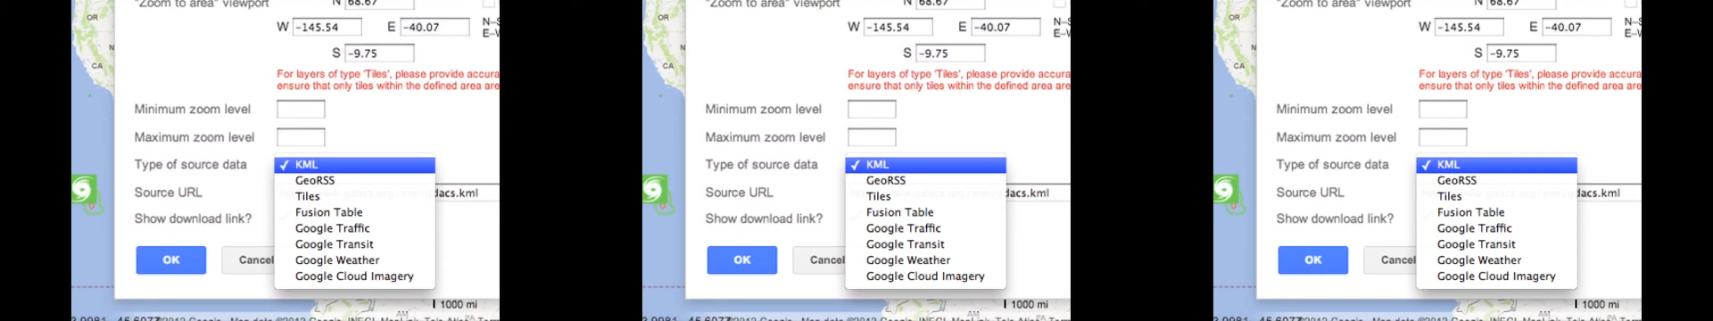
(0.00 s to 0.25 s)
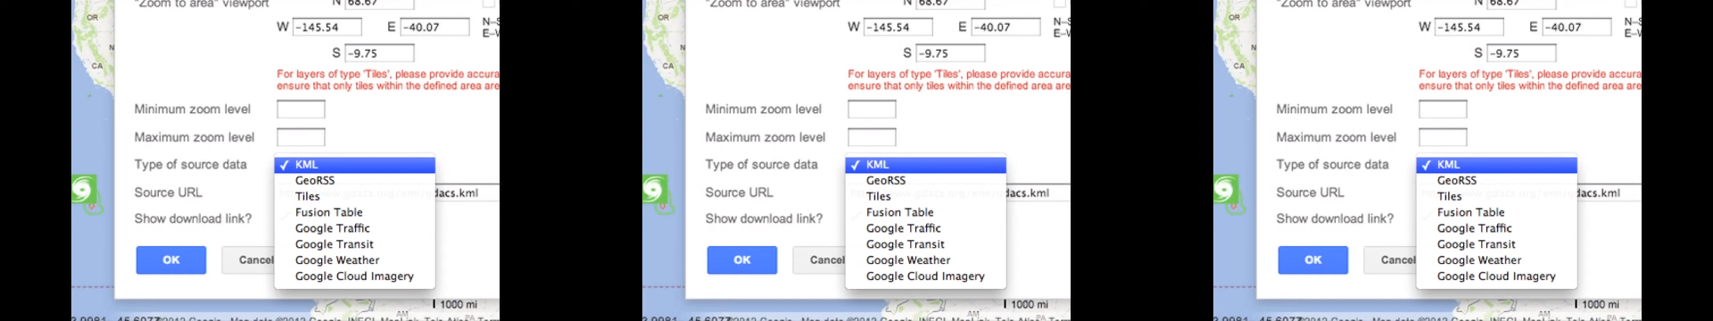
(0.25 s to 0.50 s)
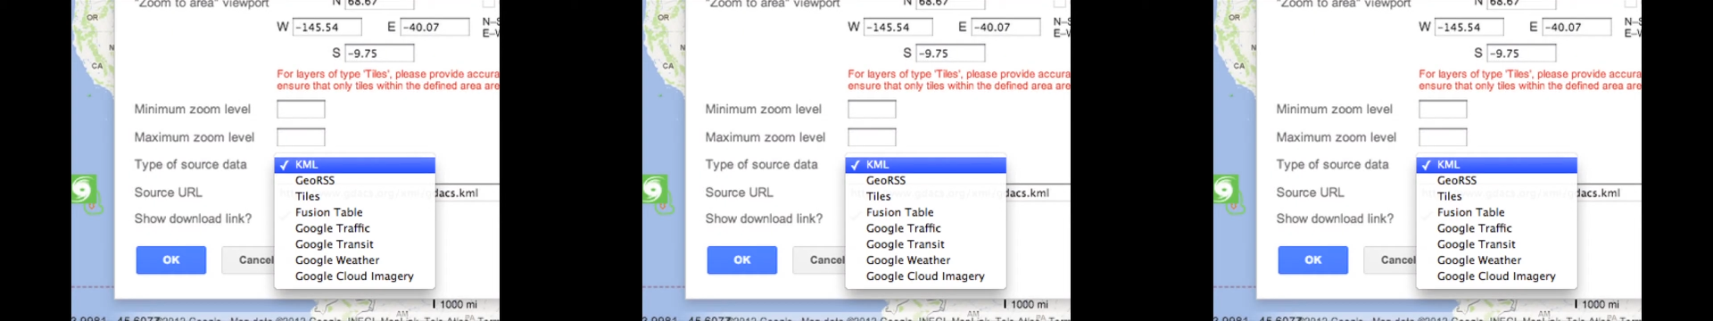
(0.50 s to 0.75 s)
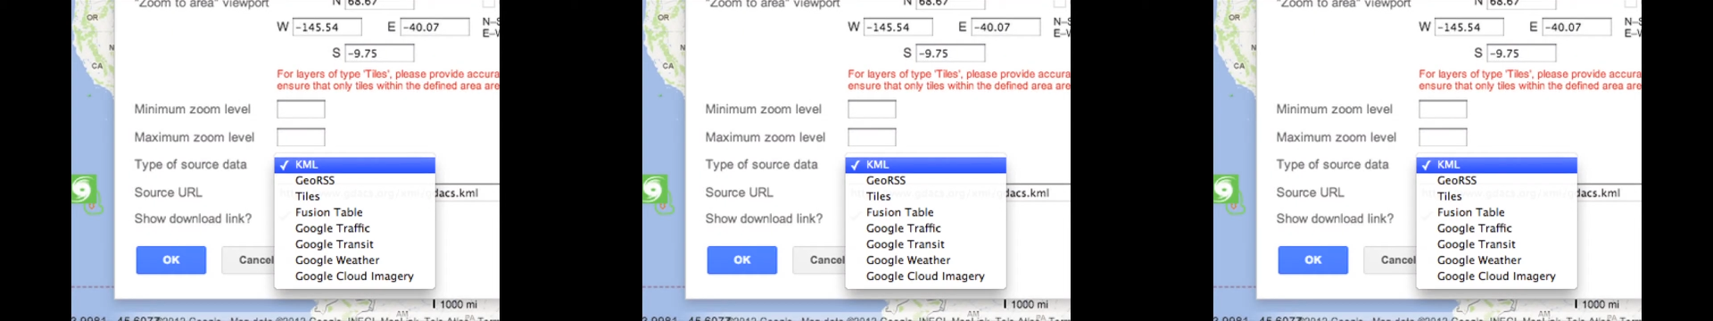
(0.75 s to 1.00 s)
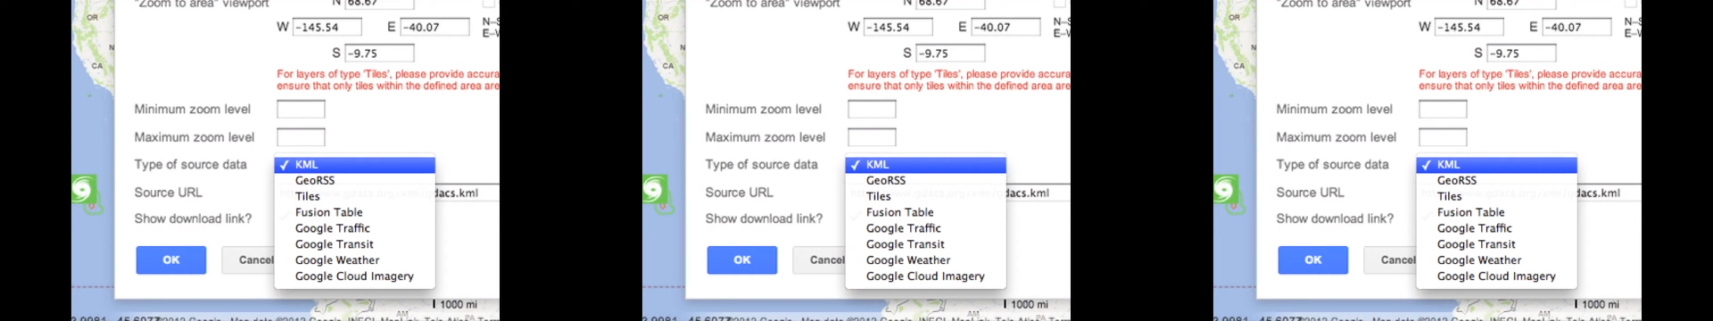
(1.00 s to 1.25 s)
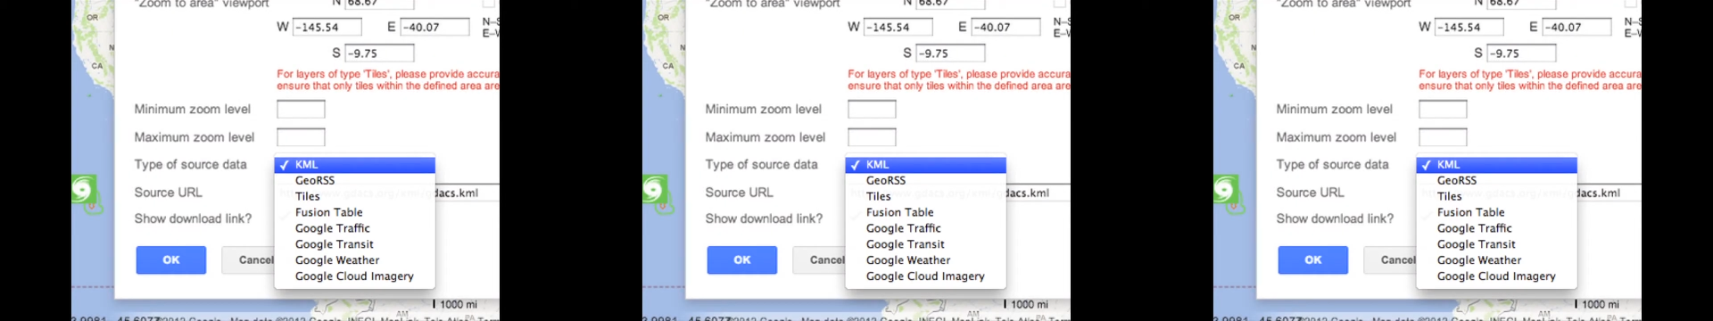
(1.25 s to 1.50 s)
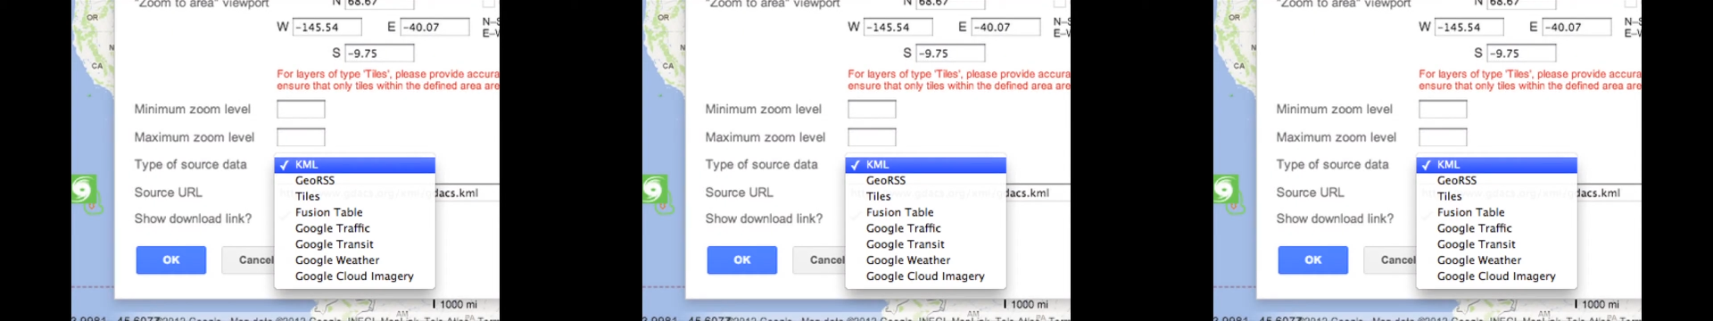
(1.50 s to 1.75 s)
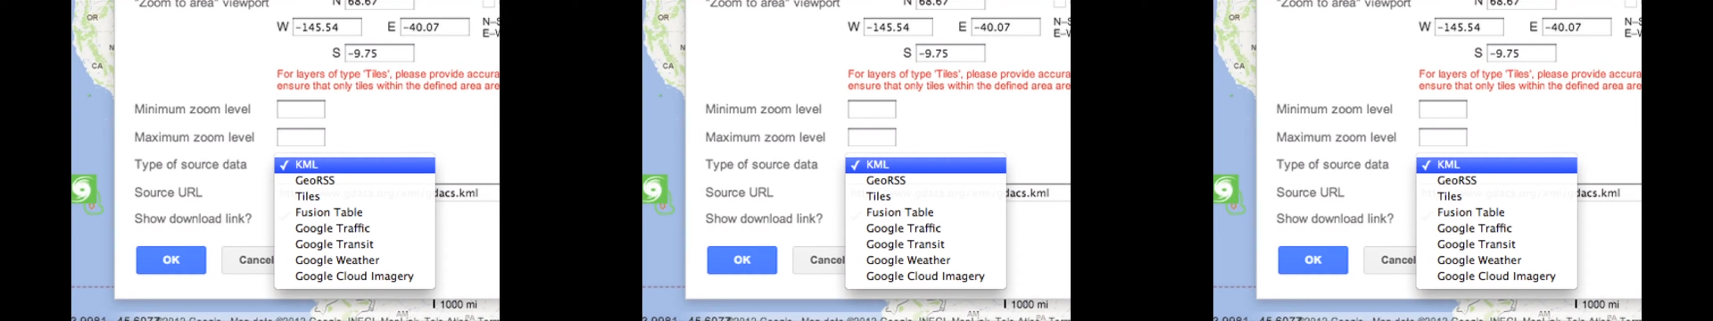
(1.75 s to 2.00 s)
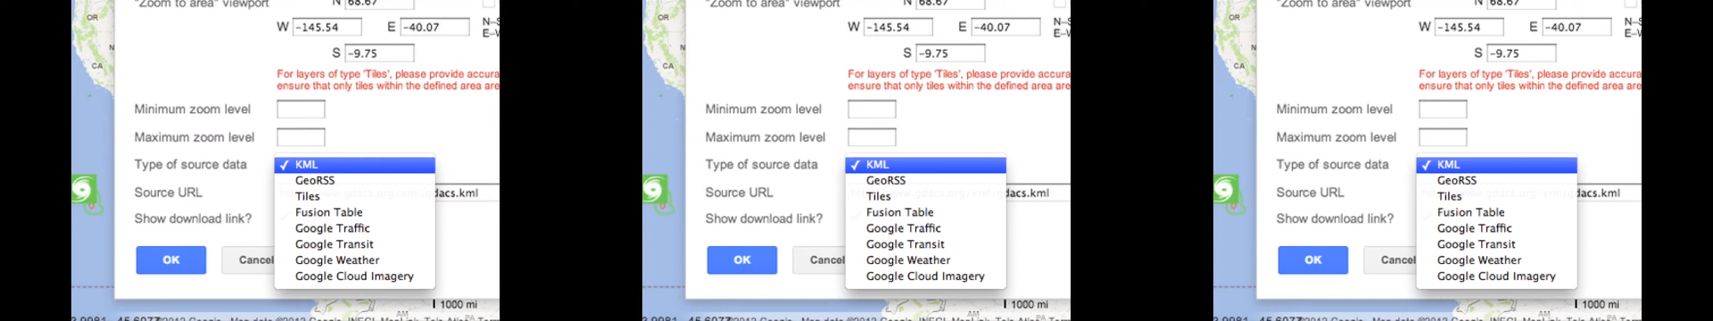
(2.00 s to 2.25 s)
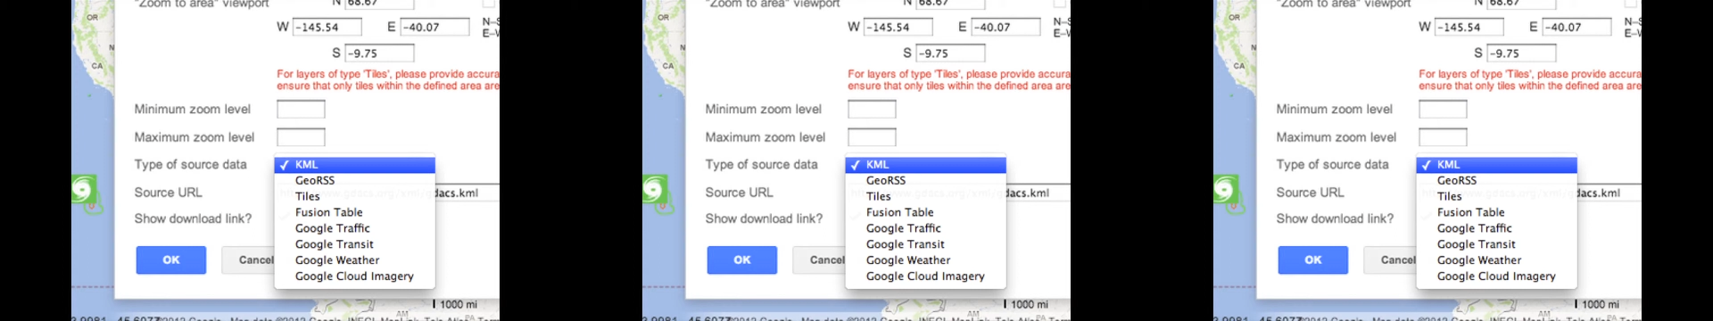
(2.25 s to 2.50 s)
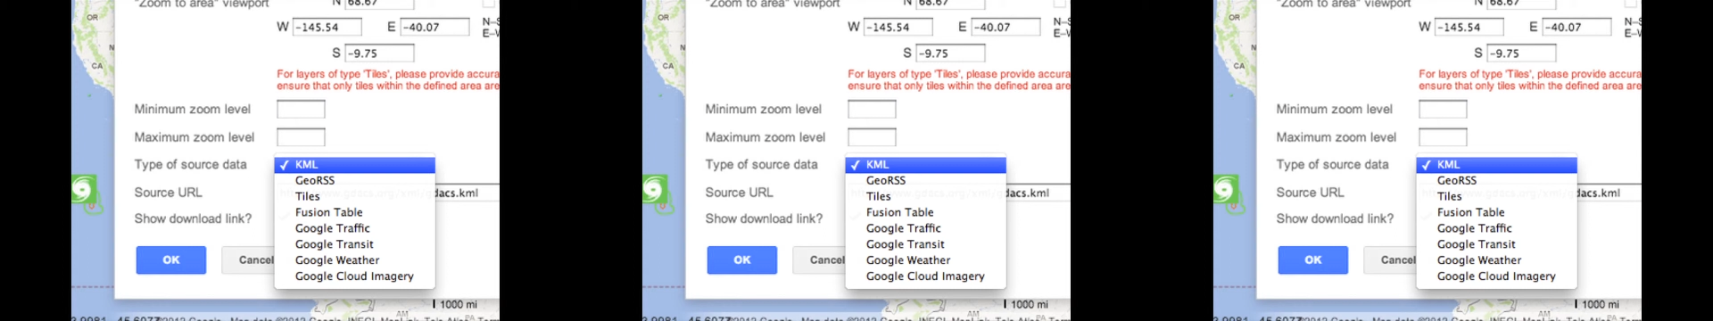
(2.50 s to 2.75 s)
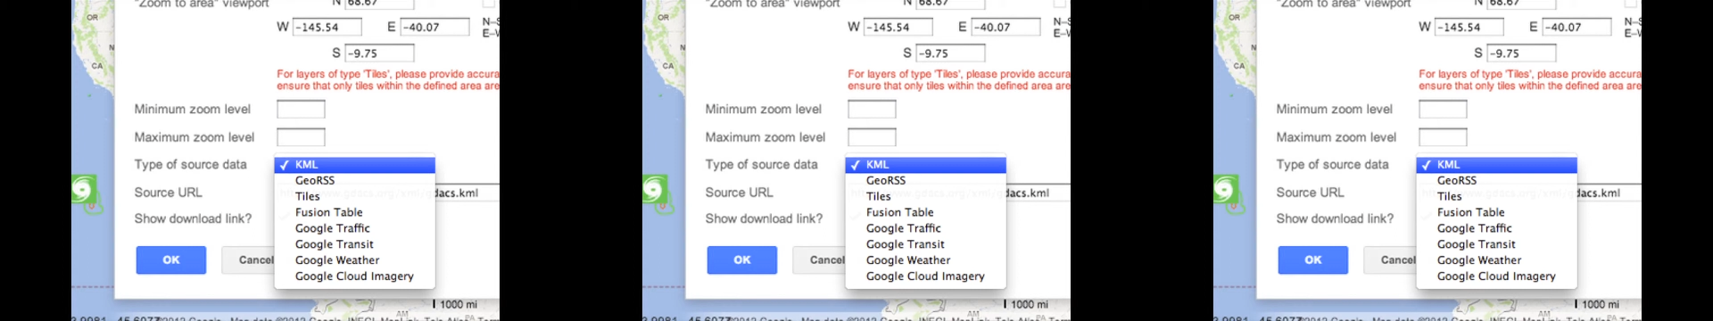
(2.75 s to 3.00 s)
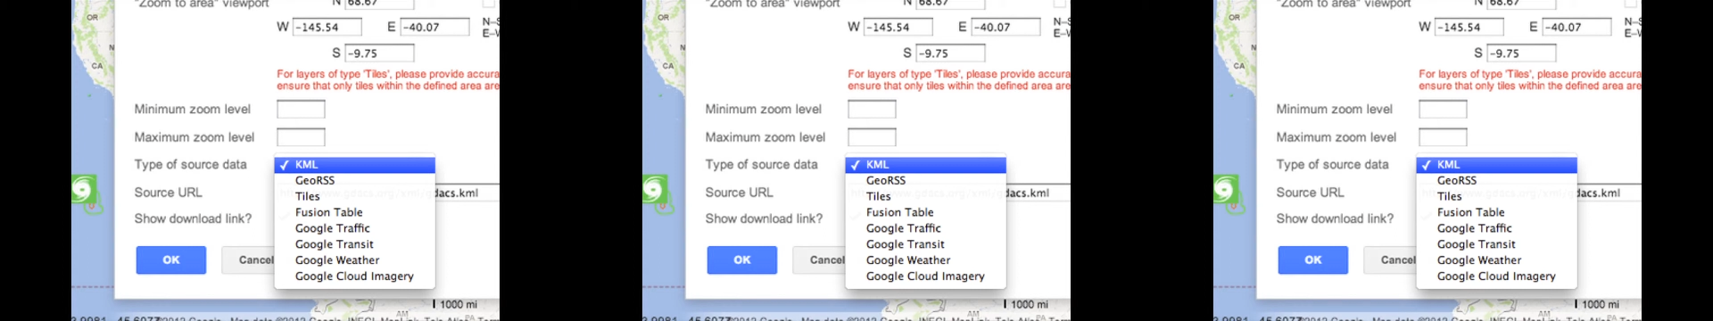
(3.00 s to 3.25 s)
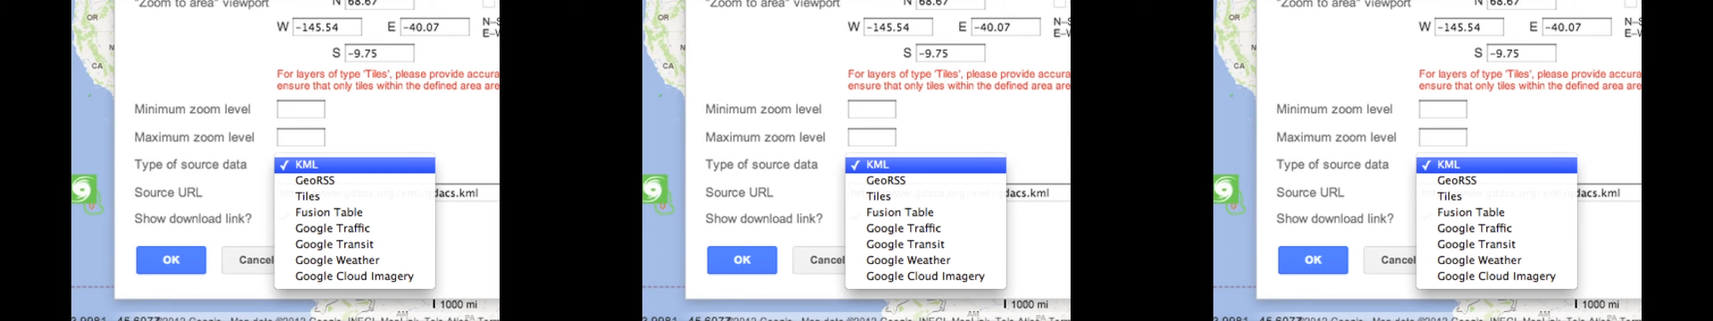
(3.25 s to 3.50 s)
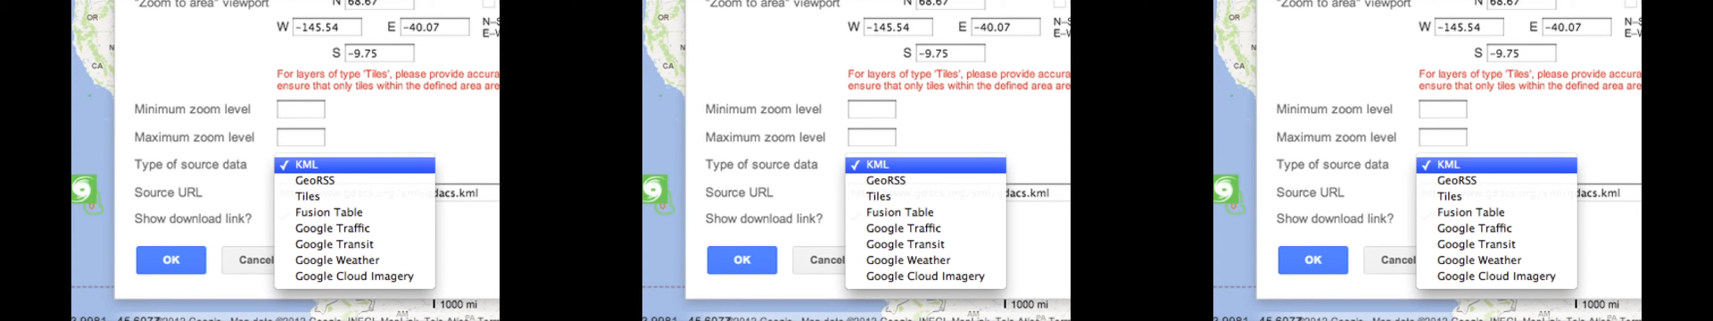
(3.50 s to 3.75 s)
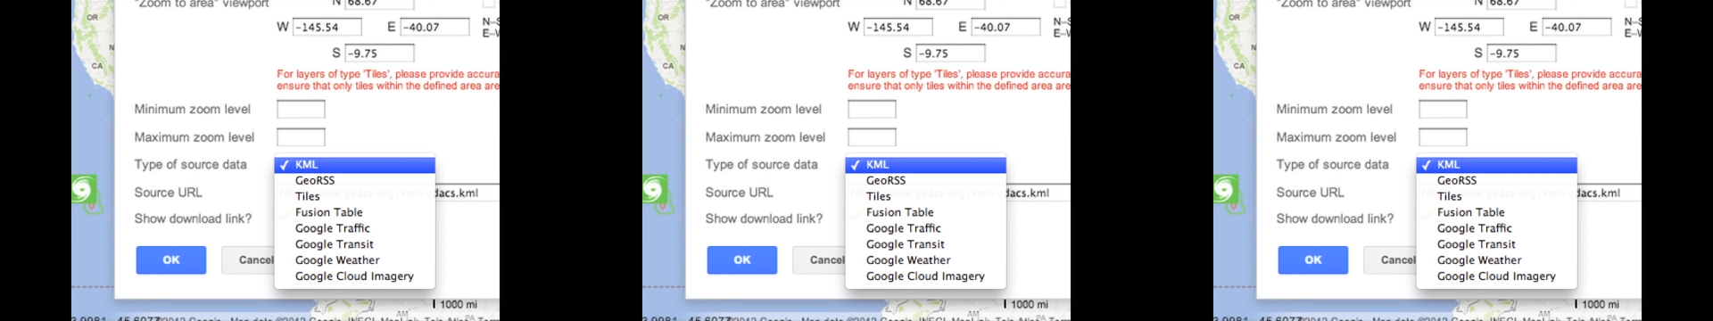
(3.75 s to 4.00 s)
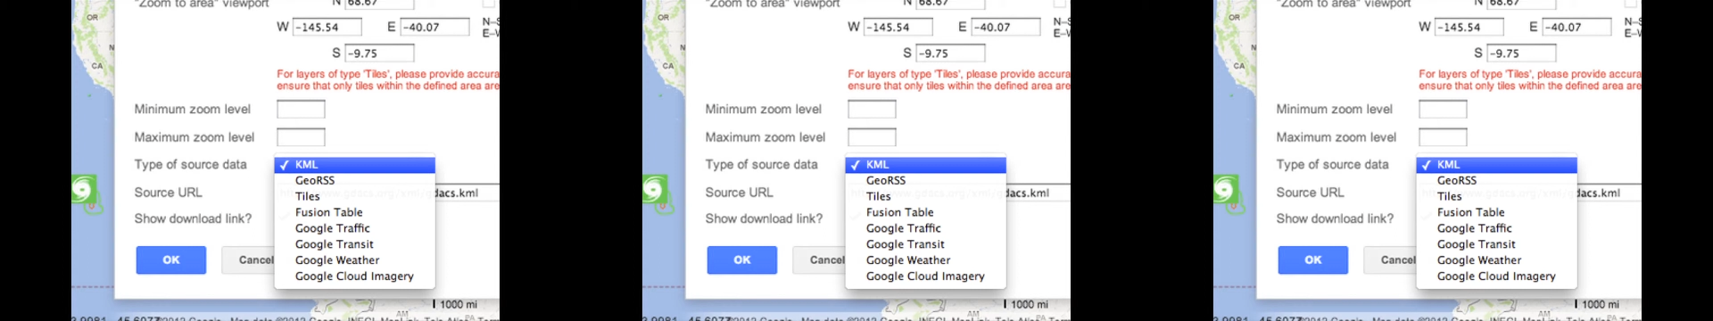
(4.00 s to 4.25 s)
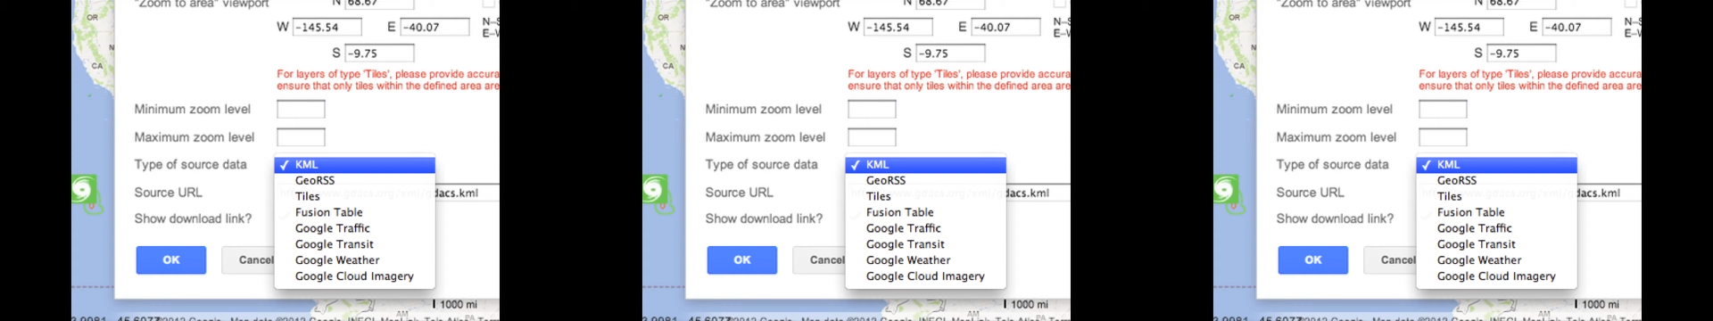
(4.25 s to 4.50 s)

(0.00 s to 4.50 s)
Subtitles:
Nobody's mouth can be seen.